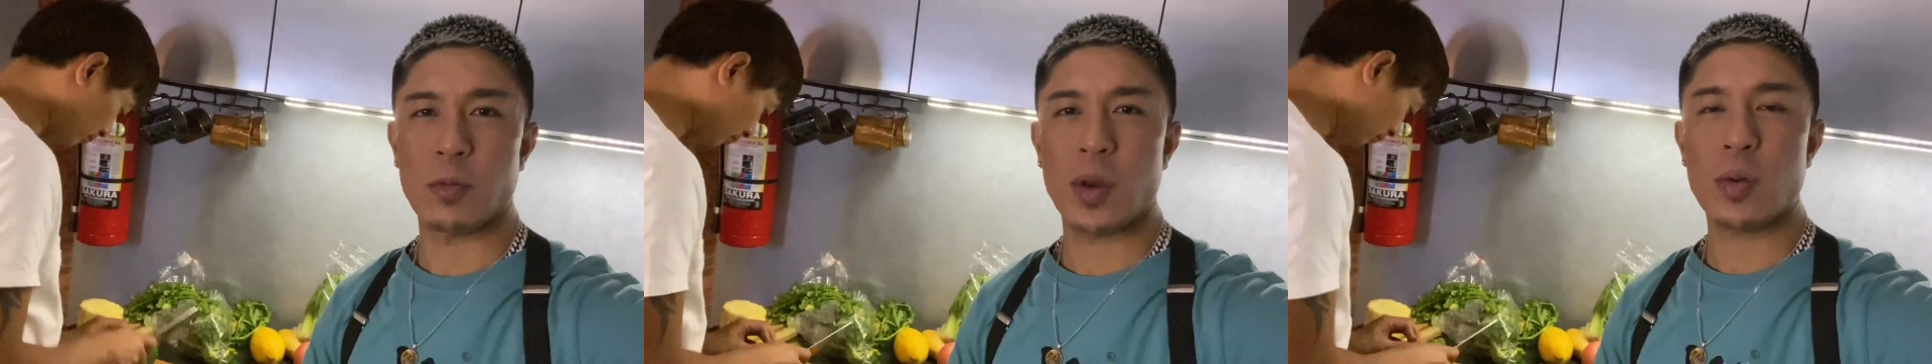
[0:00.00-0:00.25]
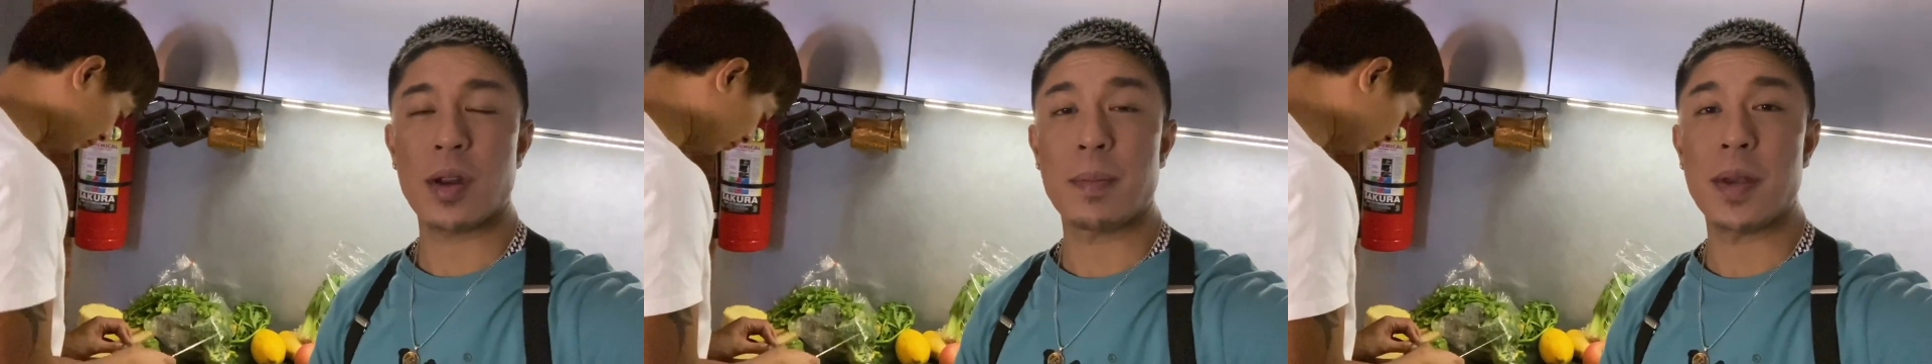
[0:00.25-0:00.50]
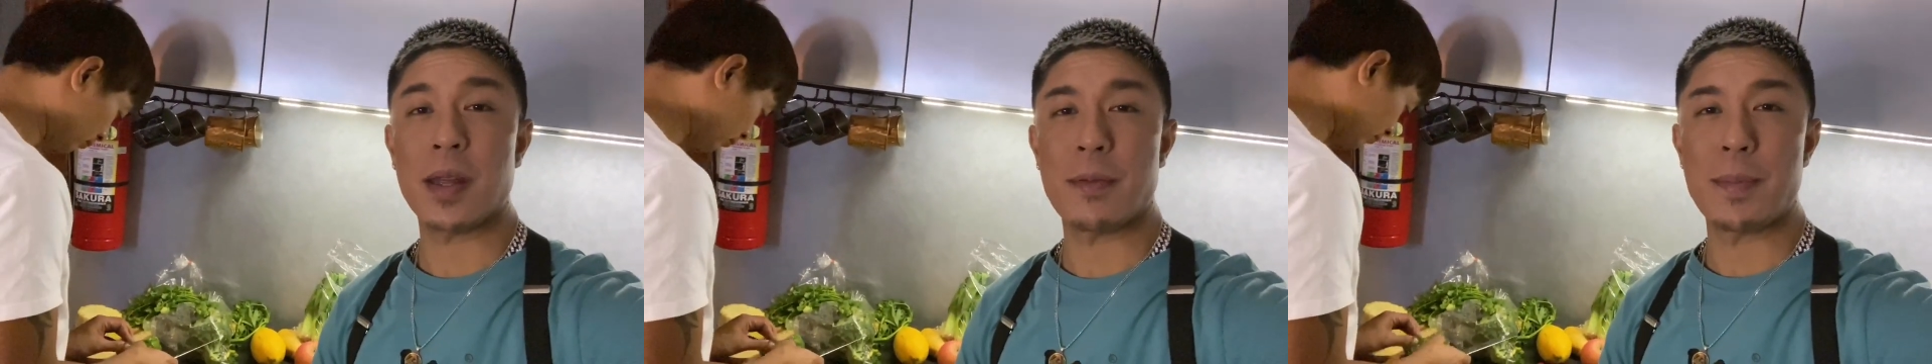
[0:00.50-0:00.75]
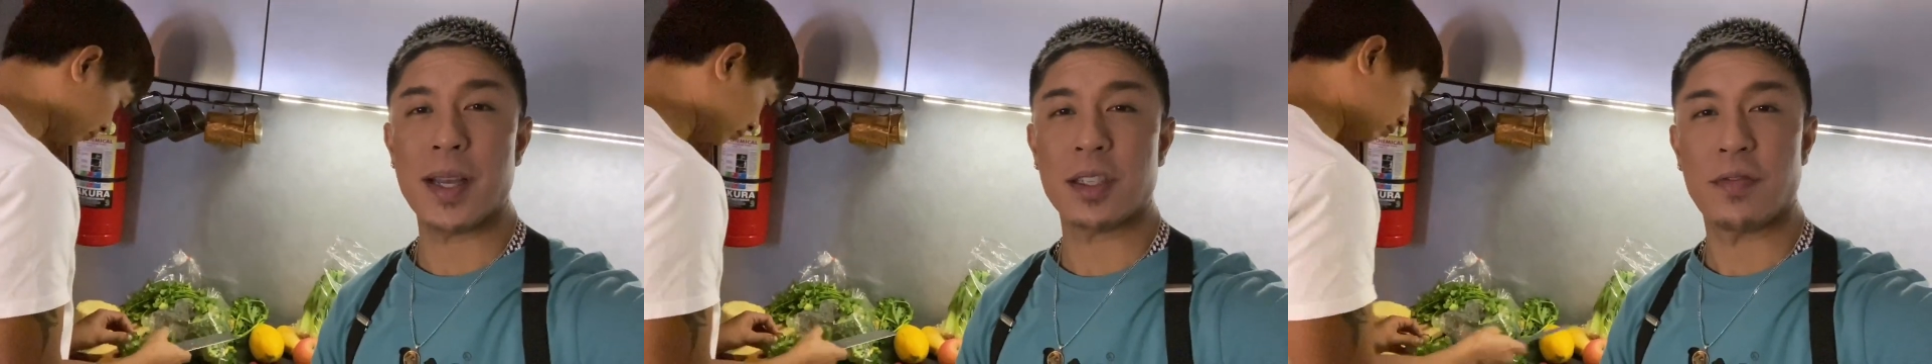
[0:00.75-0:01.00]
we want to be the
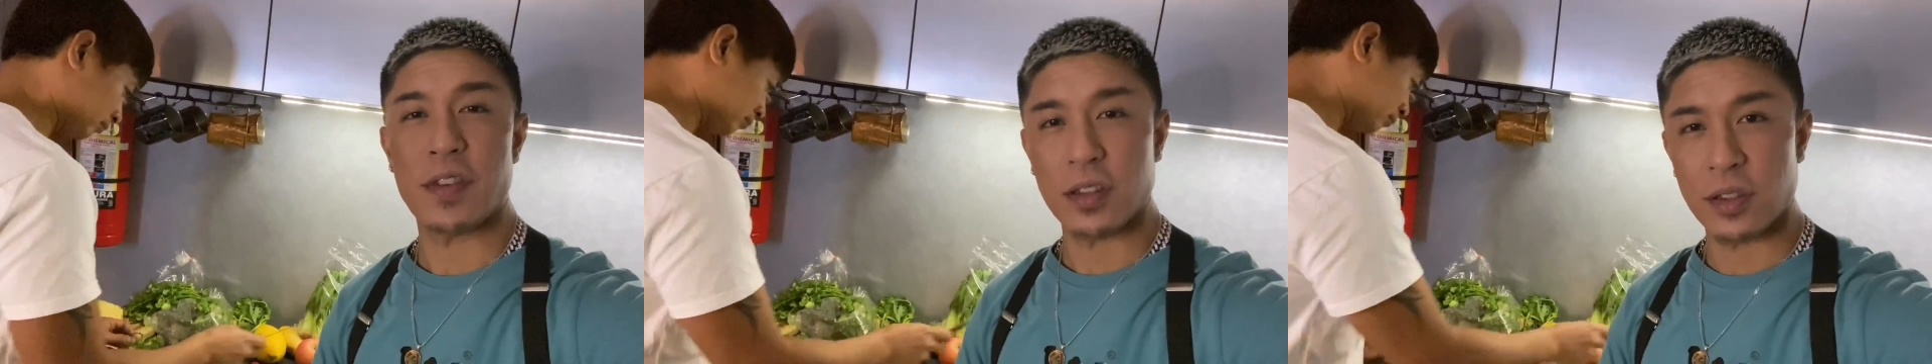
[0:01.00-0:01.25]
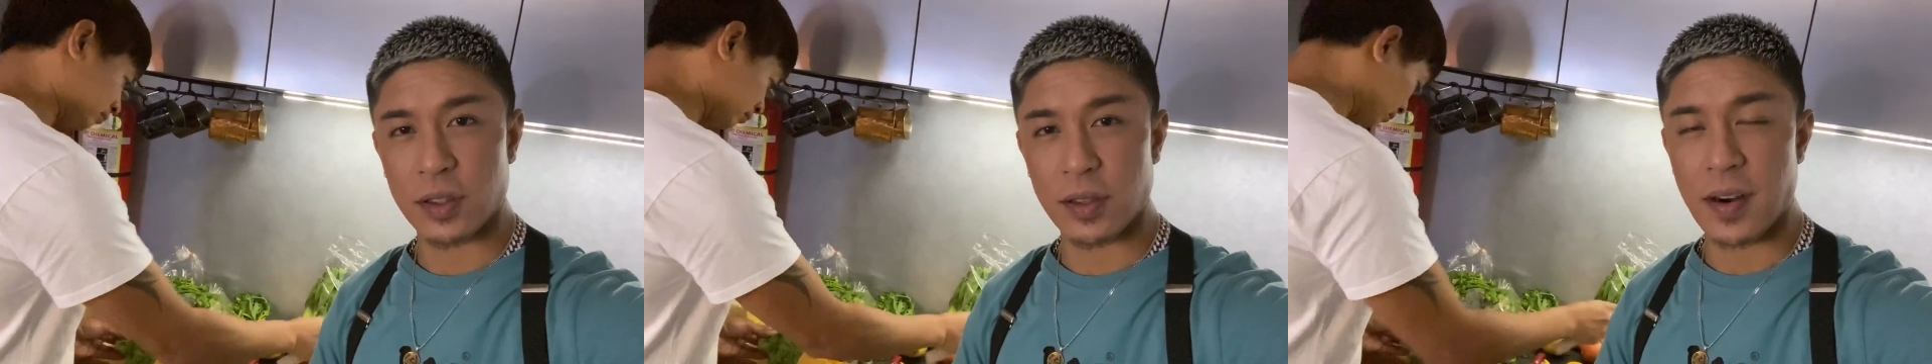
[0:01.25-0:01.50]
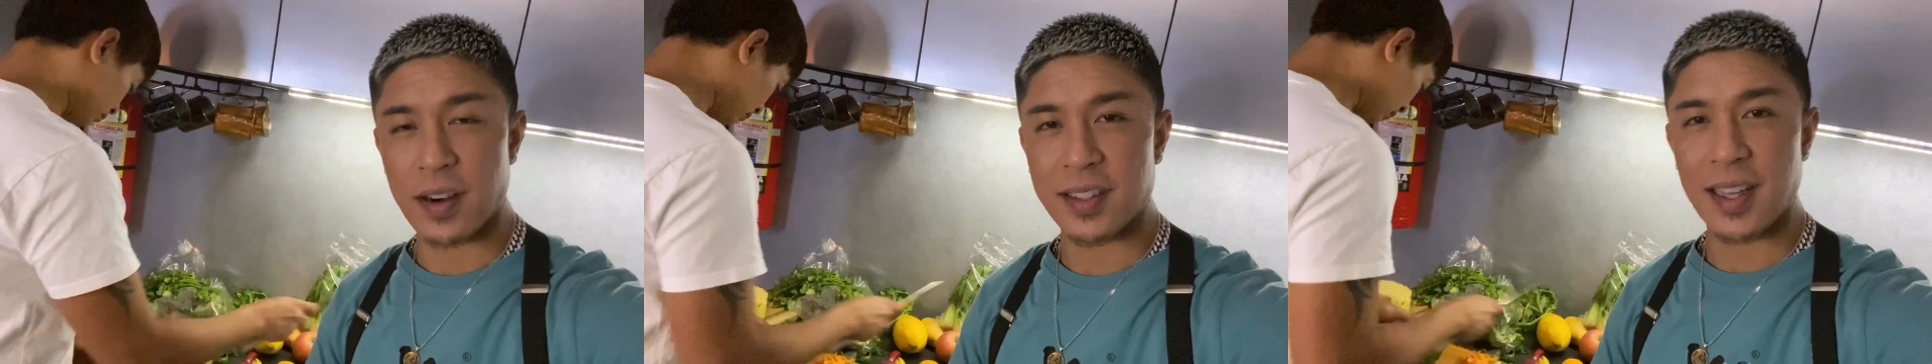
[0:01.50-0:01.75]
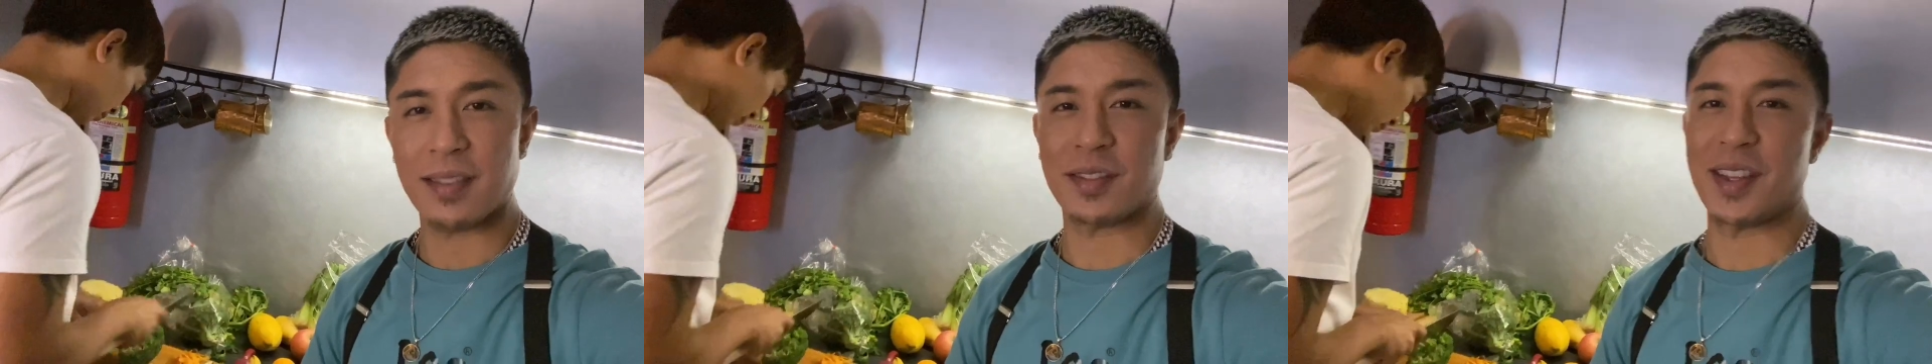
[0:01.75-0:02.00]
best versions of
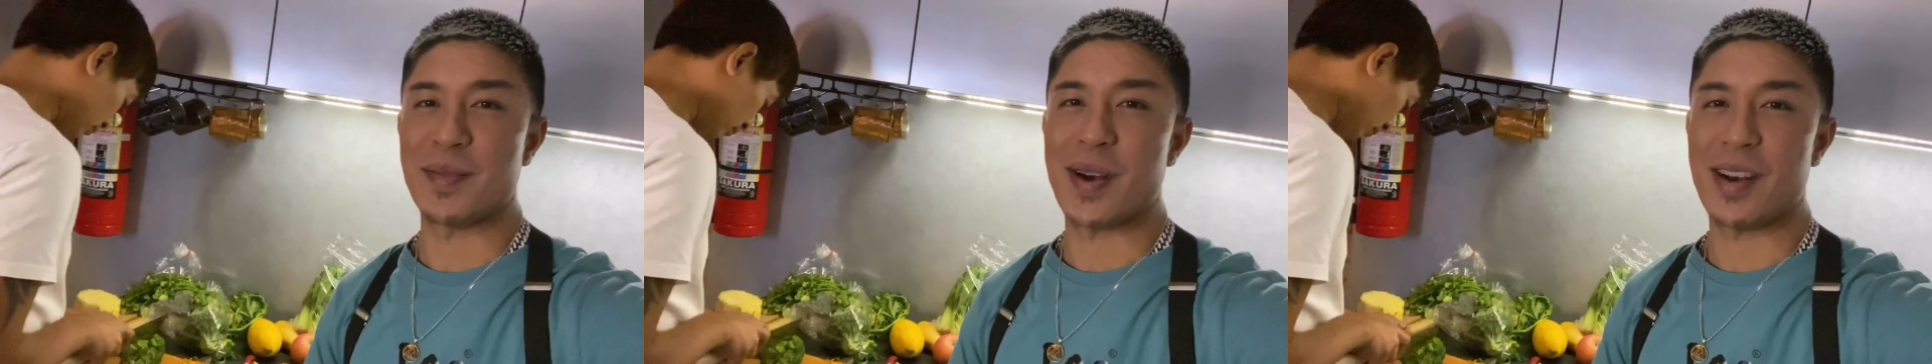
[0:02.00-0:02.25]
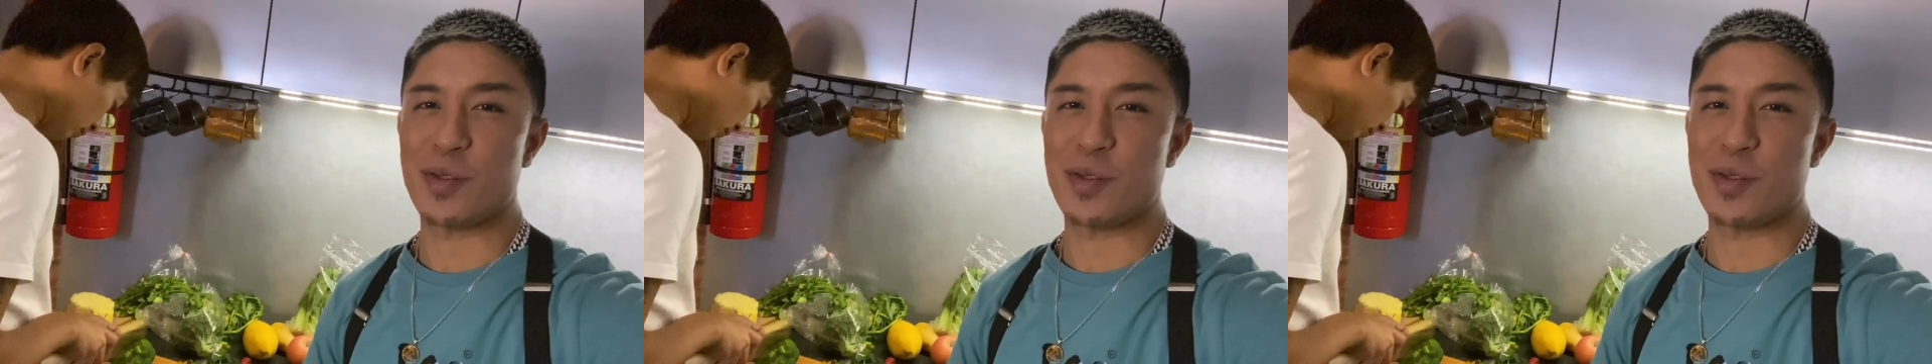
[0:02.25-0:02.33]
ourselves, diba?